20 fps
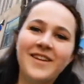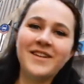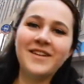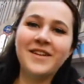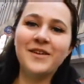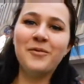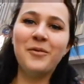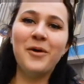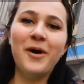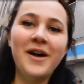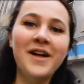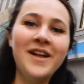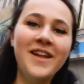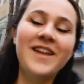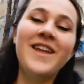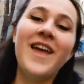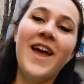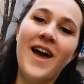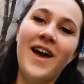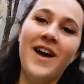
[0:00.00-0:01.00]
What?
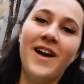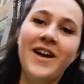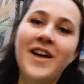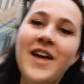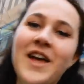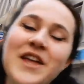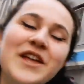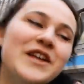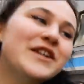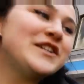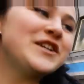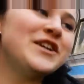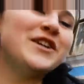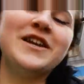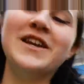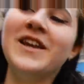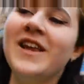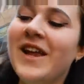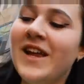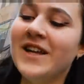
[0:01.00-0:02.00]
Yeah. You should,
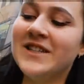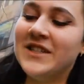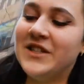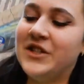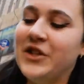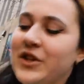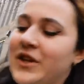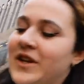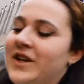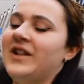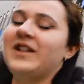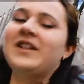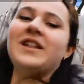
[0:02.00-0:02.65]
it should,